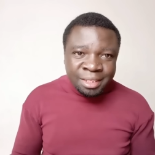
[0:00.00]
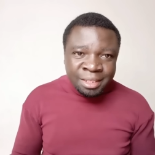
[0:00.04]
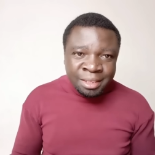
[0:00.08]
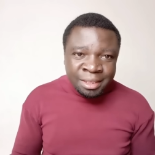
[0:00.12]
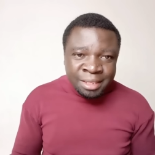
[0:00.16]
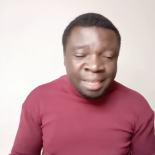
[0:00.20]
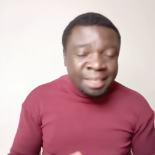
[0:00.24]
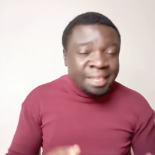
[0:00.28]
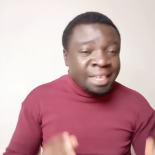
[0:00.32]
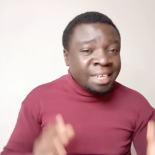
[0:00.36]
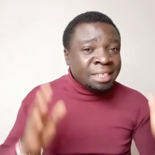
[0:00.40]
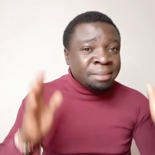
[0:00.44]

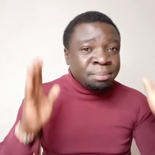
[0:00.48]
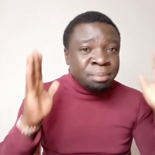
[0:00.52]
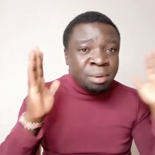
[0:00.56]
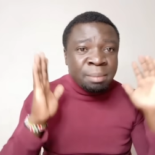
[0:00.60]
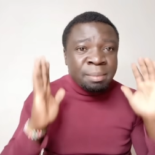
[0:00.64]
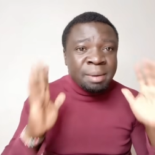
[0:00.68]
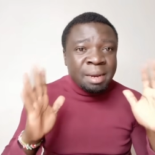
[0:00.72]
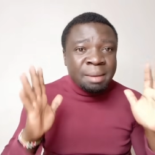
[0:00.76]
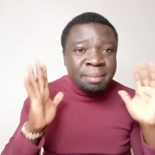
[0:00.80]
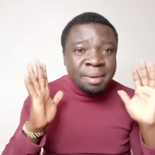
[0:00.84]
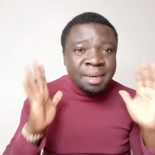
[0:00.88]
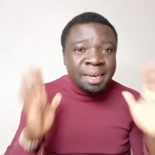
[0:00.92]
That there's a
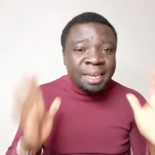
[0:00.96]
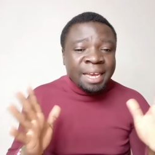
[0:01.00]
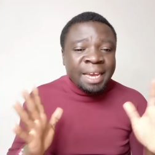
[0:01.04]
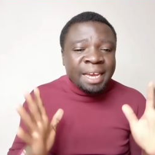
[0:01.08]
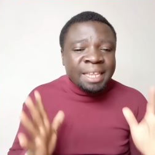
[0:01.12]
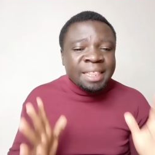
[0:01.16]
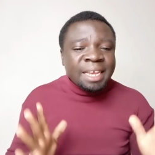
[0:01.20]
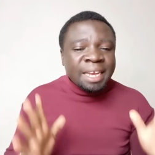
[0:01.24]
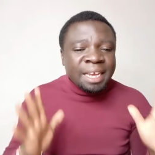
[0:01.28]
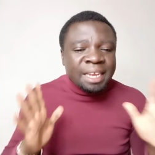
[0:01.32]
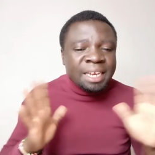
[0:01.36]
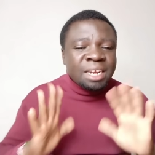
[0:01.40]
problem in
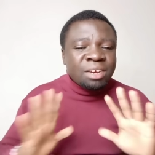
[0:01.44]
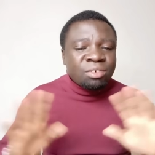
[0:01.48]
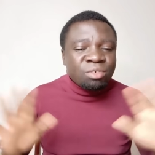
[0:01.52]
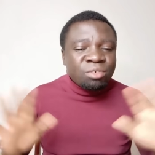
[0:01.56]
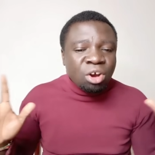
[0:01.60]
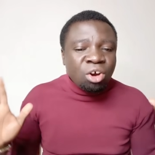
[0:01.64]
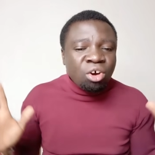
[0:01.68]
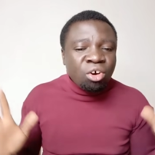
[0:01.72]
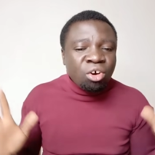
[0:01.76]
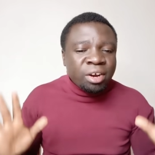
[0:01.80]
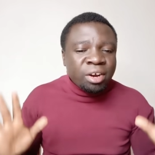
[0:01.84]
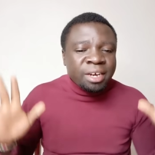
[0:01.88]
Kenya, clean
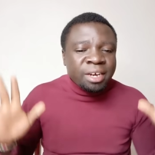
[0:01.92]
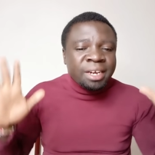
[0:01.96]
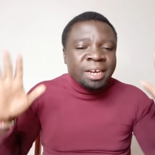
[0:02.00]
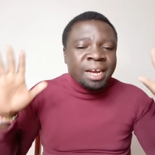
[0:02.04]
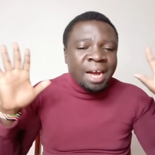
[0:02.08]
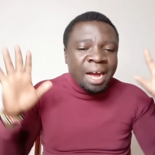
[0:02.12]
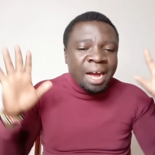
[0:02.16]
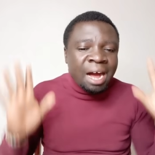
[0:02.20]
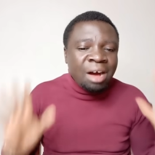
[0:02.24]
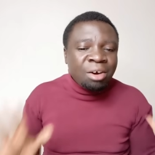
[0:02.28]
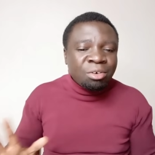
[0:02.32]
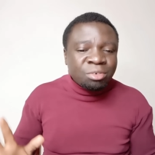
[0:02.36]
your own
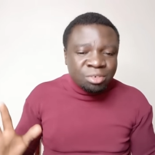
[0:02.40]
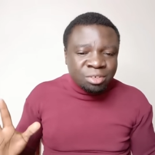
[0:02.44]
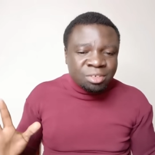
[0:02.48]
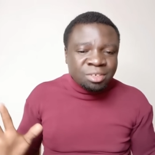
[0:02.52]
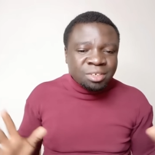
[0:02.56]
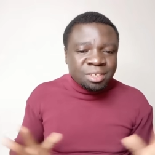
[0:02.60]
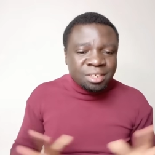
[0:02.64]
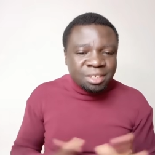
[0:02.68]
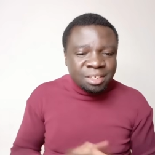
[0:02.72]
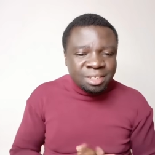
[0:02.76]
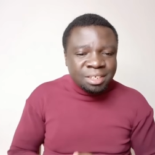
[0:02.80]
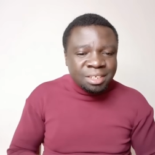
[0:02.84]

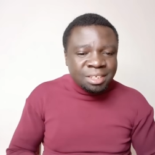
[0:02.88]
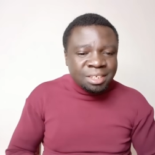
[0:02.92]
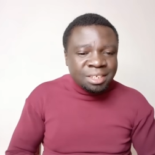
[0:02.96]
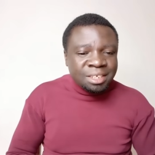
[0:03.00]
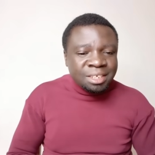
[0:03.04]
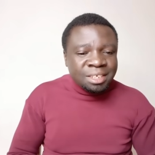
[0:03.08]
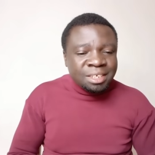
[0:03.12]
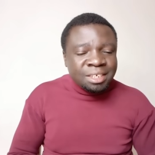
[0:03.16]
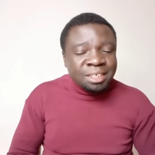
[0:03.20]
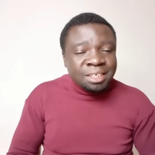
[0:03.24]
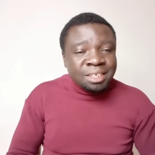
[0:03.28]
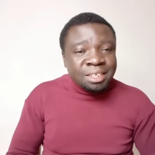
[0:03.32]
house.
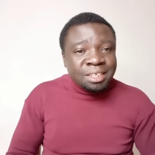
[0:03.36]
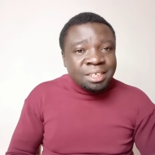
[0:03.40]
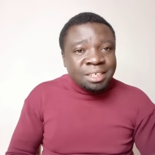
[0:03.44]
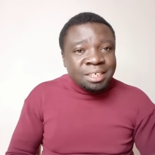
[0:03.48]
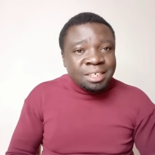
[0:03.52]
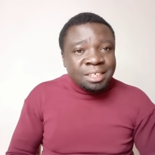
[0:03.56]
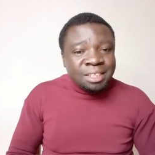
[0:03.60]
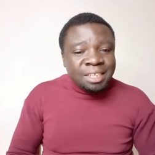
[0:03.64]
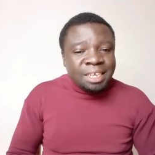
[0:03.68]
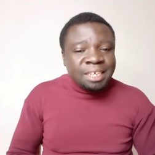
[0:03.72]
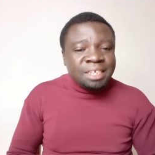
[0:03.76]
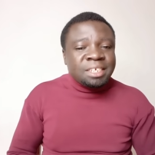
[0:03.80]

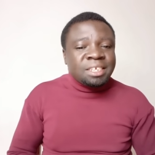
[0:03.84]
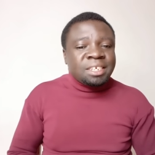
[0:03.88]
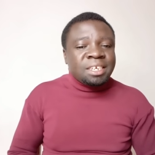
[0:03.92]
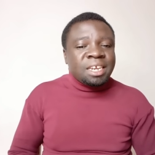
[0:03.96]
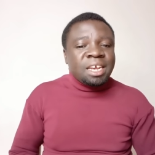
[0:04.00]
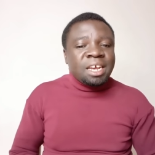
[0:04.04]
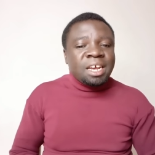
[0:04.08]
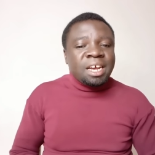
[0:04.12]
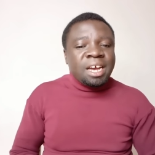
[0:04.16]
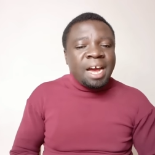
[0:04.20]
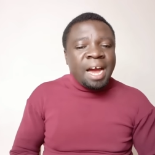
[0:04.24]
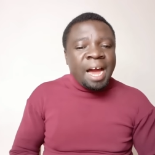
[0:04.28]

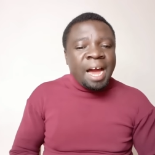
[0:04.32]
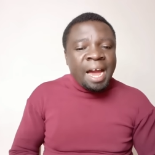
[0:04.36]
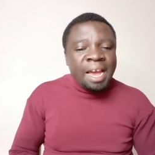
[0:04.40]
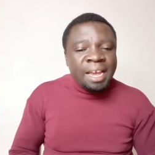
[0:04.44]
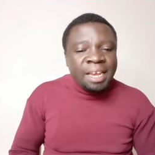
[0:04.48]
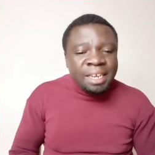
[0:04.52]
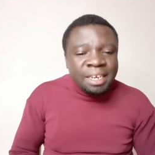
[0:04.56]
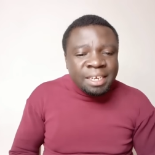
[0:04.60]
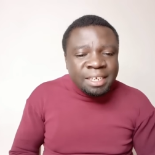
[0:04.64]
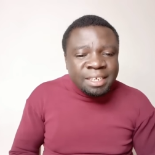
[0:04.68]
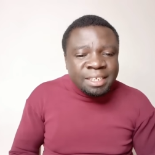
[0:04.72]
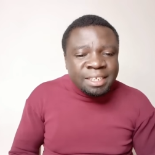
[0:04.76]
That
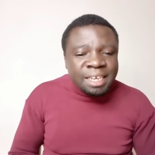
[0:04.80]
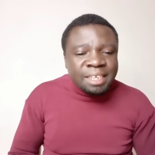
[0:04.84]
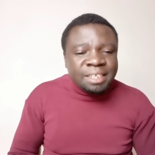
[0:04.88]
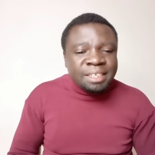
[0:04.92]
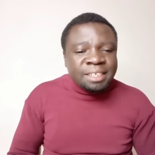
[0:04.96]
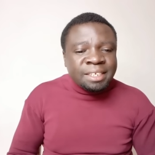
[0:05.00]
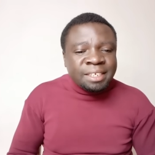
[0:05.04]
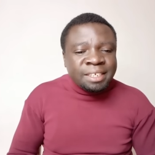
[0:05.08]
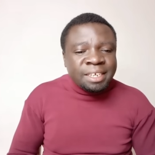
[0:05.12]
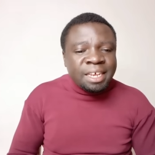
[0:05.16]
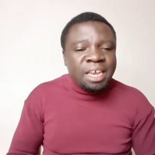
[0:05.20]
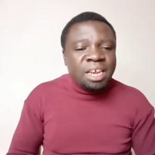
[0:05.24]

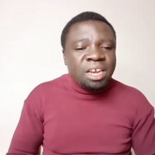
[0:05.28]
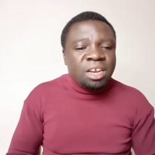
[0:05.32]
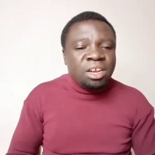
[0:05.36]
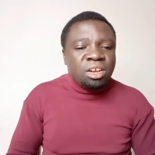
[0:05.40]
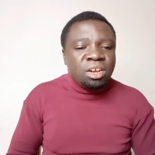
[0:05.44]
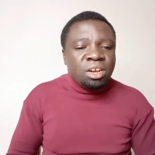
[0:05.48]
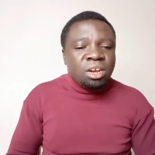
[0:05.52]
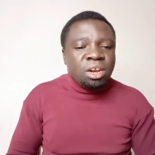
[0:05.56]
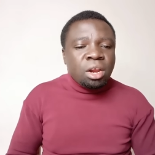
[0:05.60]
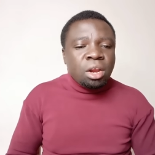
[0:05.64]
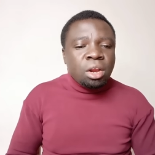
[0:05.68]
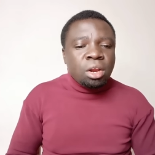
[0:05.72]
Haitians
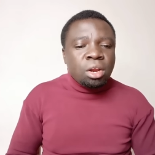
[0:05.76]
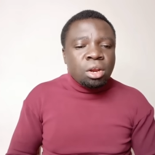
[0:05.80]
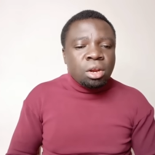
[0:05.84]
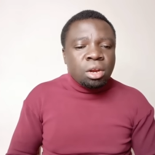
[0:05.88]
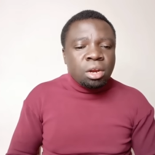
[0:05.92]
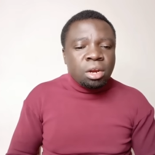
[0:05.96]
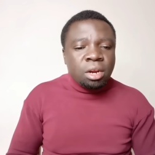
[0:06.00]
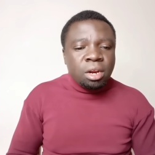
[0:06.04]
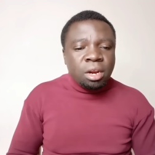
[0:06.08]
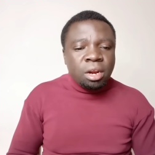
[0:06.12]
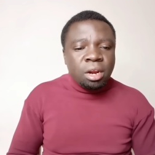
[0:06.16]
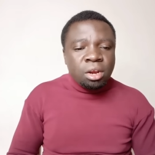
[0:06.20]
say
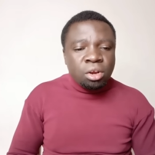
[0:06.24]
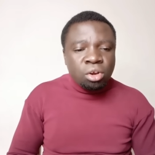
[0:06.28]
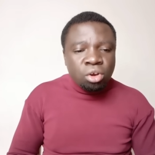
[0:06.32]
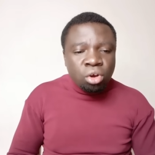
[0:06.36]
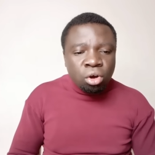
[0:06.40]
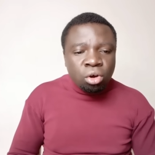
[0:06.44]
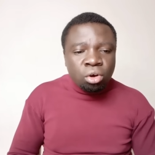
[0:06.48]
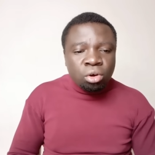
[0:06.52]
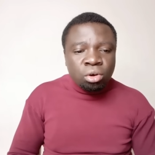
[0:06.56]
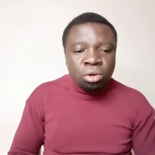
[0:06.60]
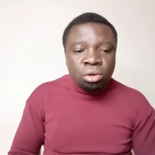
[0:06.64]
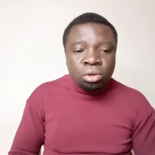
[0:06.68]

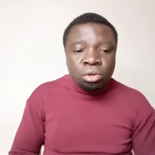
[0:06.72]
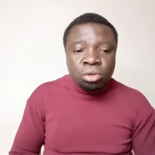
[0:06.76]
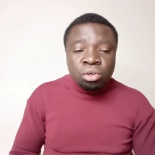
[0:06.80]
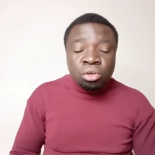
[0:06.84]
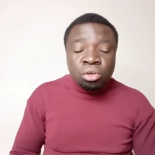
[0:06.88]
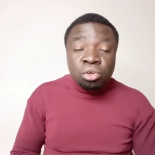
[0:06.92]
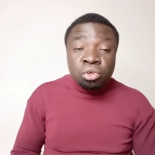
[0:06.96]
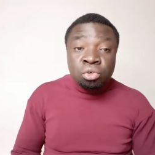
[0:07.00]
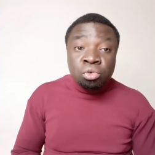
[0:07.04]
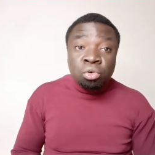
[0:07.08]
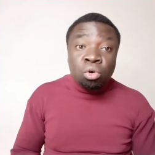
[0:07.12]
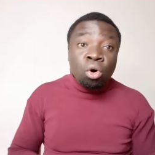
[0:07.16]

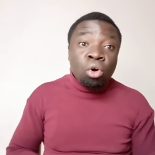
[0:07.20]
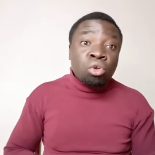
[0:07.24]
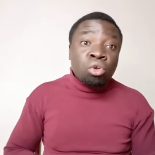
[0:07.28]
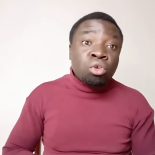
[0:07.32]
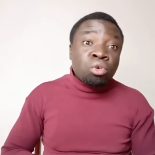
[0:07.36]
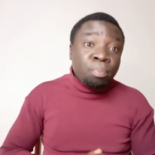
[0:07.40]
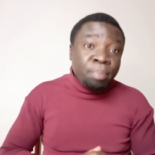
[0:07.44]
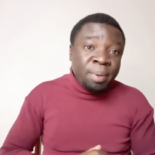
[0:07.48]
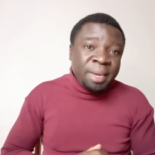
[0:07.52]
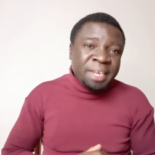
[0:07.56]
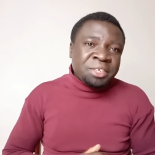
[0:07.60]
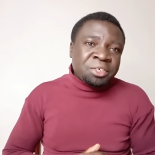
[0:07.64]
no to
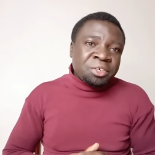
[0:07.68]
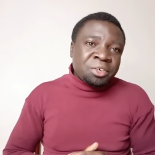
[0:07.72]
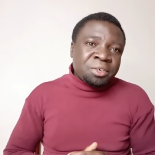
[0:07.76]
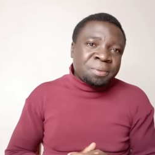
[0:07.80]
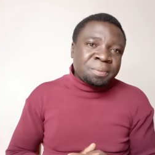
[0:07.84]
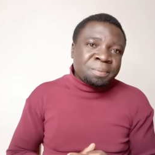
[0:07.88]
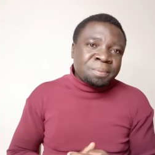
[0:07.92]
occupation.